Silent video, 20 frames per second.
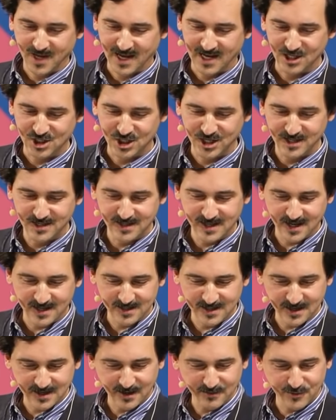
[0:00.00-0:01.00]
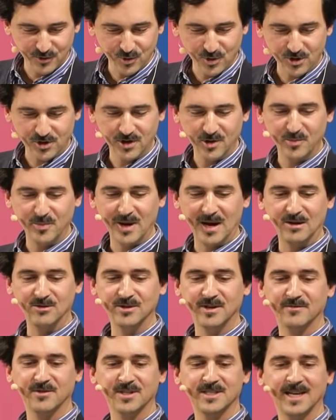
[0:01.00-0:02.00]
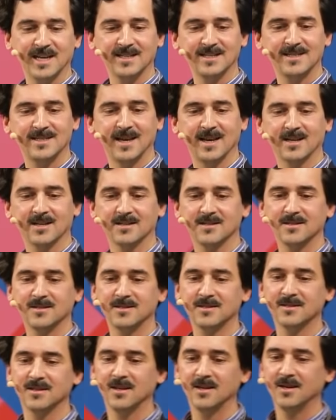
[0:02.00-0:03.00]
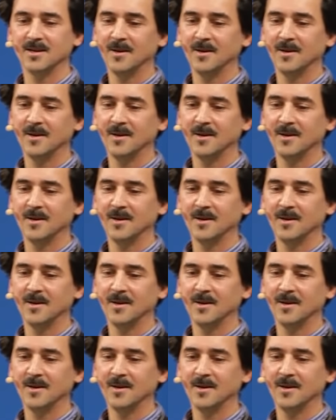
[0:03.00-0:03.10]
And she says that if you earn a pound every 10 seconds,